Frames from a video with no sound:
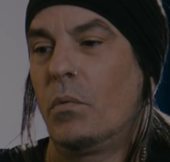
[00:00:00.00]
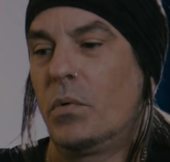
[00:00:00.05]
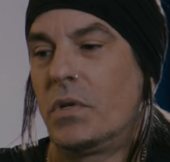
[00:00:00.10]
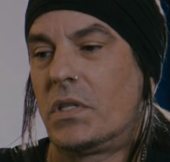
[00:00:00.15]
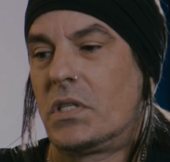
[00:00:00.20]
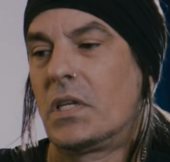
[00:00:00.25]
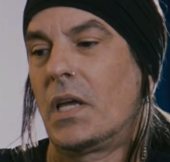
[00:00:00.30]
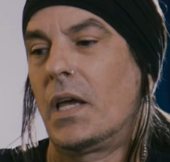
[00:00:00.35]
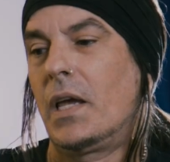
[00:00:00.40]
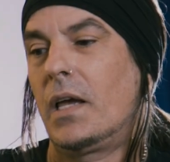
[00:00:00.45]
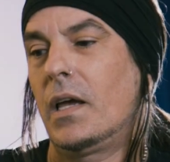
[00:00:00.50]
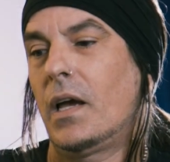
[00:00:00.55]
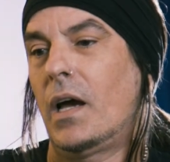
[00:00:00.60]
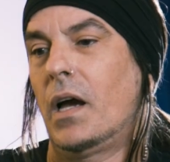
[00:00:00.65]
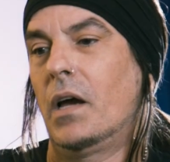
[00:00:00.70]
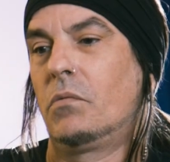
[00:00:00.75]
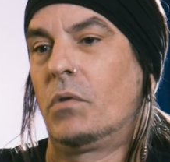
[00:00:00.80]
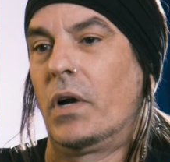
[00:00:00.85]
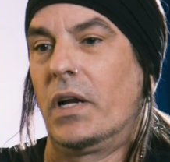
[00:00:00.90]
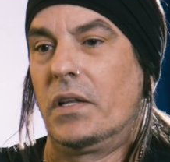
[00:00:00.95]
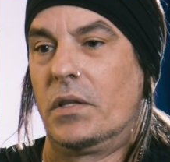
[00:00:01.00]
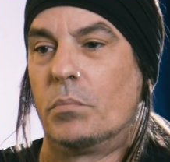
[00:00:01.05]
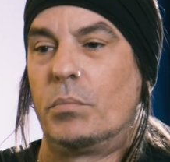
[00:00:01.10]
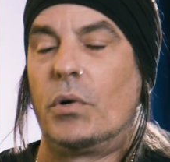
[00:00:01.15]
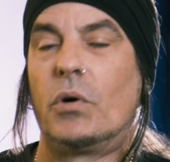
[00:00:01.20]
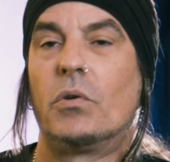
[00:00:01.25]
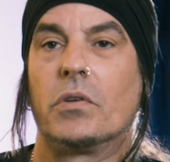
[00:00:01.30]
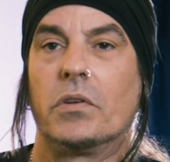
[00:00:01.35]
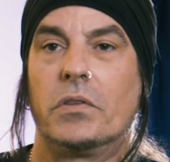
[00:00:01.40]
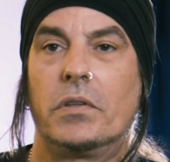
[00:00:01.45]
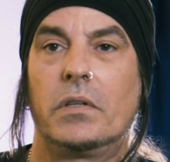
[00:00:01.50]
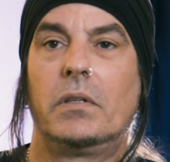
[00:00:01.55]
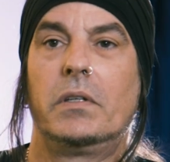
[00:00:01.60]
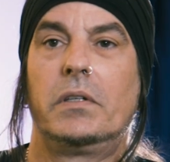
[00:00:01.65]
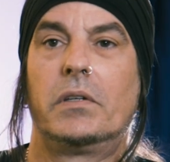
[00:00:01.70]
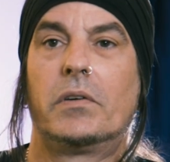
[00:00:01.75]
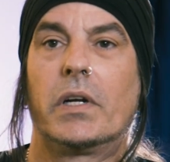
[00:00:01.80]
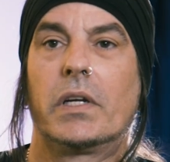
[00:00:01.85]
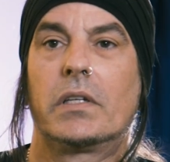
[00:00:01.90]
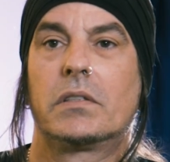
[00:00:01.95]
would say I write the bulk of the
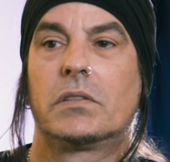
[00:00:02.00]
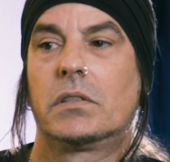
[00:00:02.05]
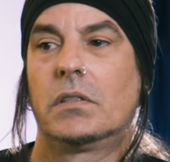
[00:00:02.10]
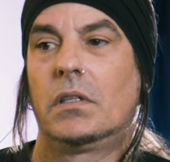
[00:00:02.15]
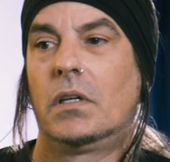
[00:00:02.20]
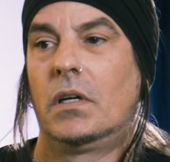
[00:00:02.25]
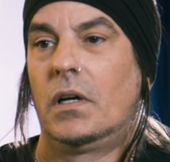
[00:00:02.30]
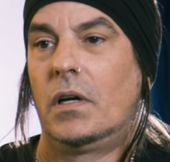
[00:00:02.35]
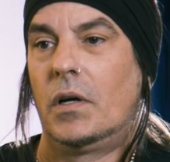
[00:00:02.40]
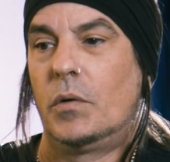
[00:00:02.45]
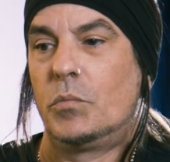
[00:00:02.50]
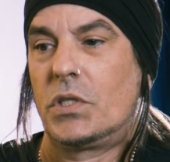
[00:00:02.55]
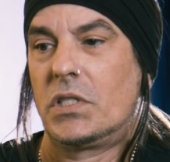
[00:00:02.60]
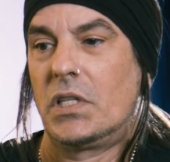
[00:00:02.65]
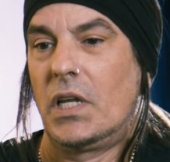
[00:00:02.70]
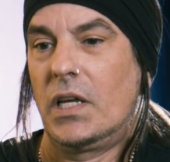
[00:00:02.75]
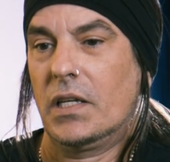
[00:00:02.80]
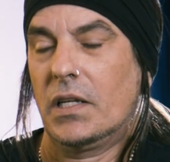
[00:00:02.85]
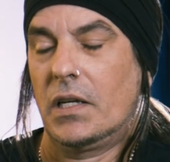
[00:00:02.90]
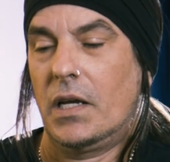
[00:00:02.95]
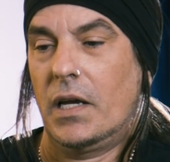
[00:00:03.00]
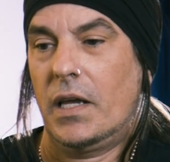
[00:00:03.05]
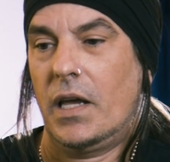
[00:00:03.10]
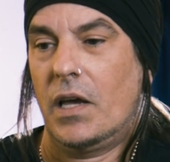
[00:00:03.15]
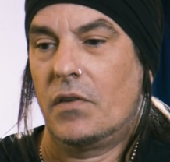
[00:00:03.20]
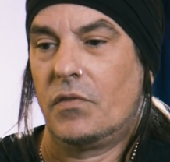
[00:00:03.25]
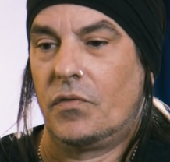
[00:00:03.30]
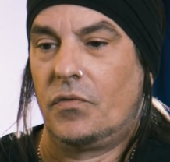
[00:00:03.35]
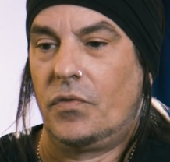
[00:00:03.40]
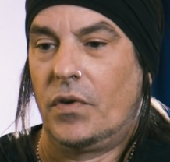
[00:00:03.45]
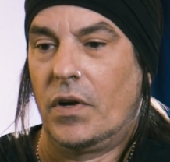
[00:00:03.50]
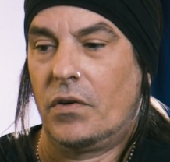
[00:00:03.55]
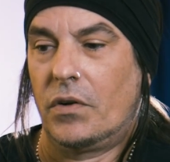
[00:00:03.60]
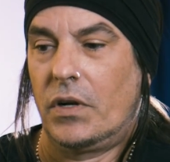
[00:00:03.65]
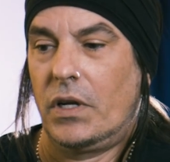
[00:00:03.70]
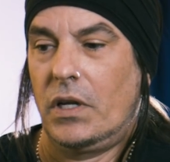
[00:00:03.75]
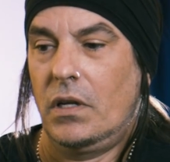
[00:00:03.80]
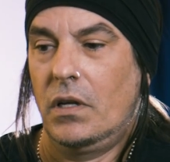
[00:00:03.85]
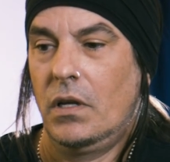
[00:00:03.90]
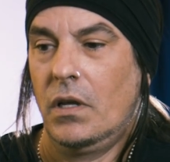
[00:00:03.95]
lyrics. Snake and I have a
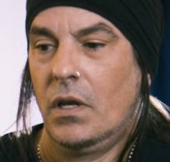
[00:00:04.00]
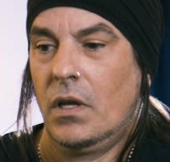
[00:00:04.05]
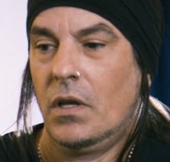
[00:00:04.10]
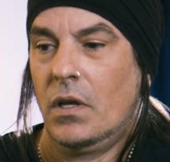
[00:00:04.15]
very,